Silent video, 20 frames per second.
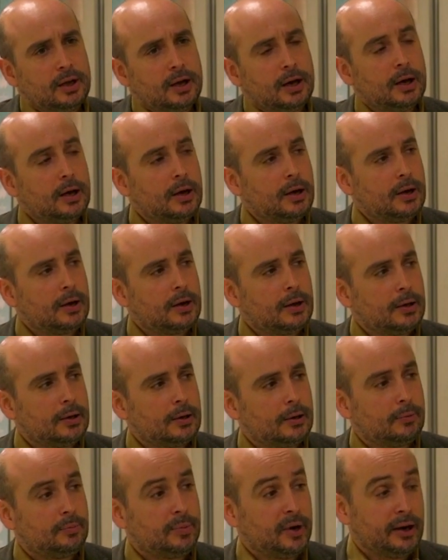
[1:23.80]

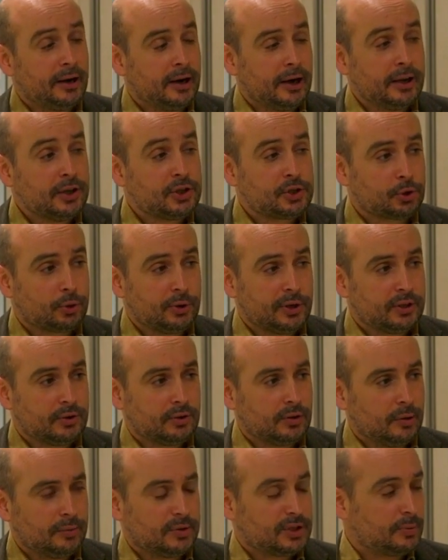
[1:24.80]
Uh, but I
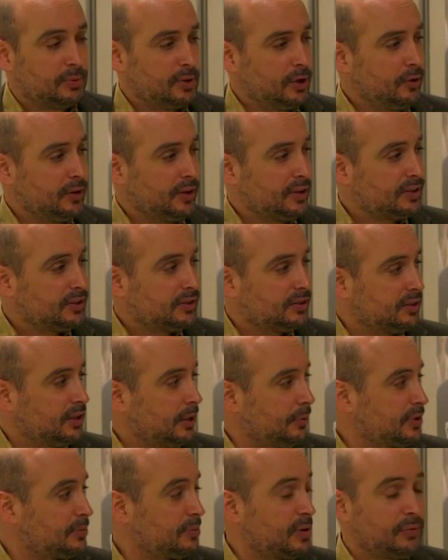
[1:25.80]
enjoyed, I mean, to be honest,
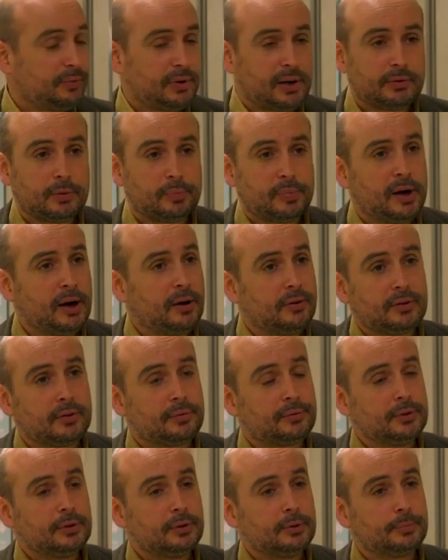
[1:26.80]
that was my favorite part of the
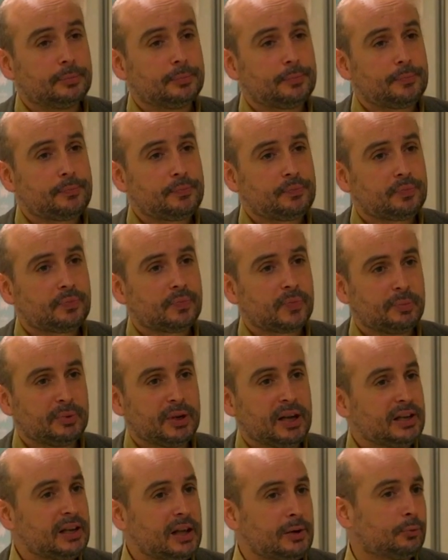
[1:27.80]
film. I
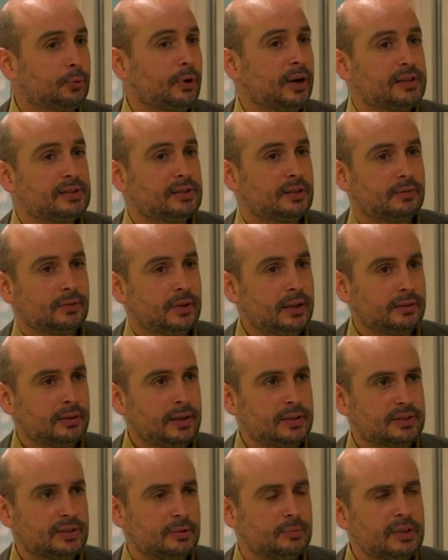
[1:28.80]
mean, I love writing. That,
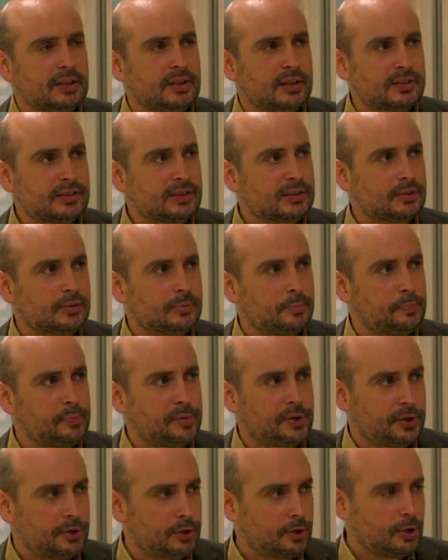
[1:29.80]
that to me, that's
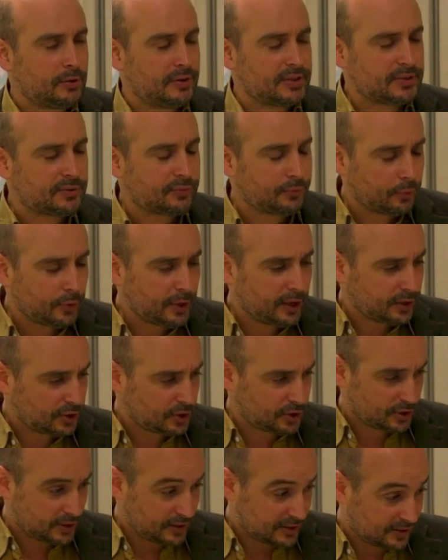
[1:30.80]
pure, it's
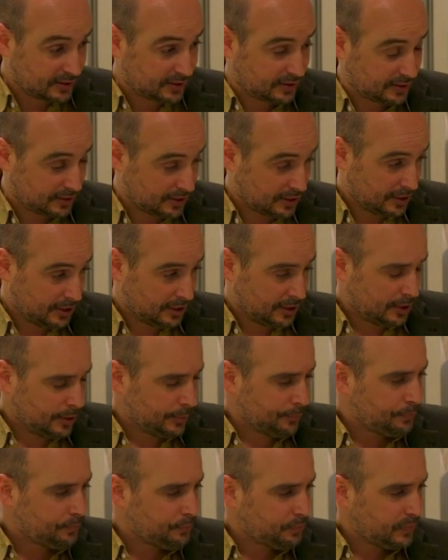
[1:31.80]
fresh, it's
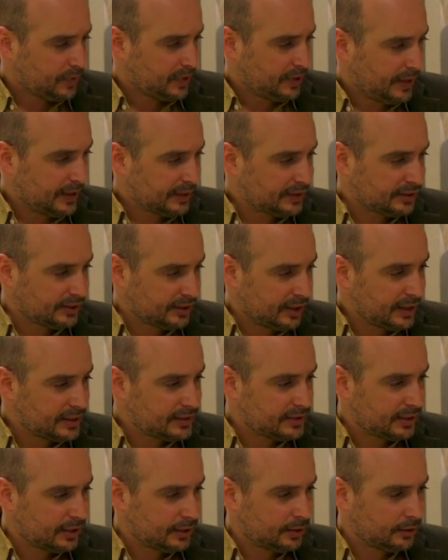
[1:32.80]

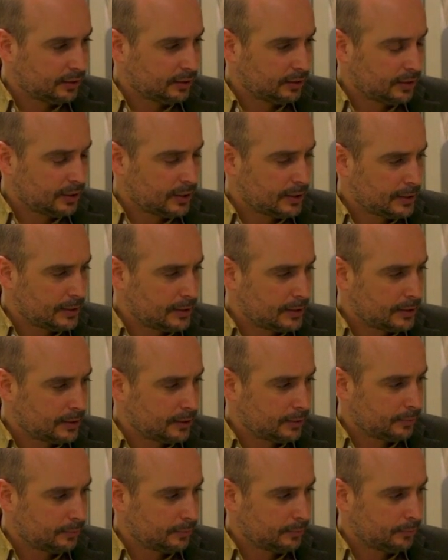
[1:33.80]
exciting.
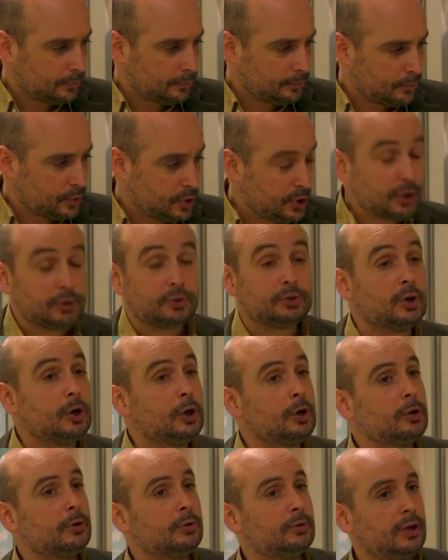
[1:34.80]
Um, you don't
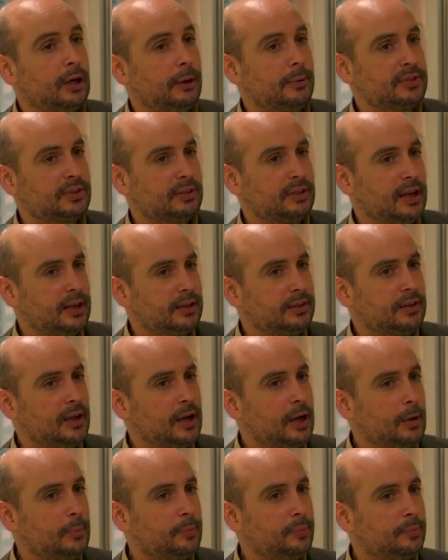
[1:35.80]
know how it's going to end
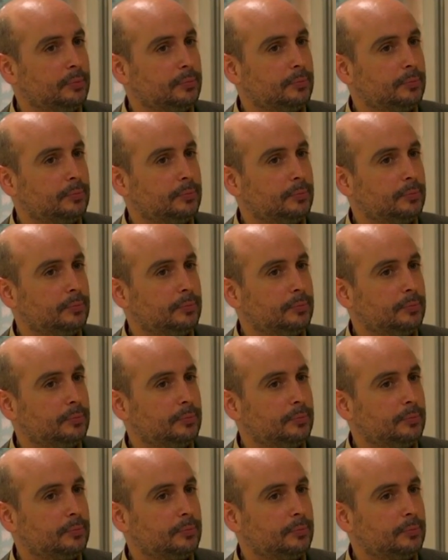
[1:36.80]
up.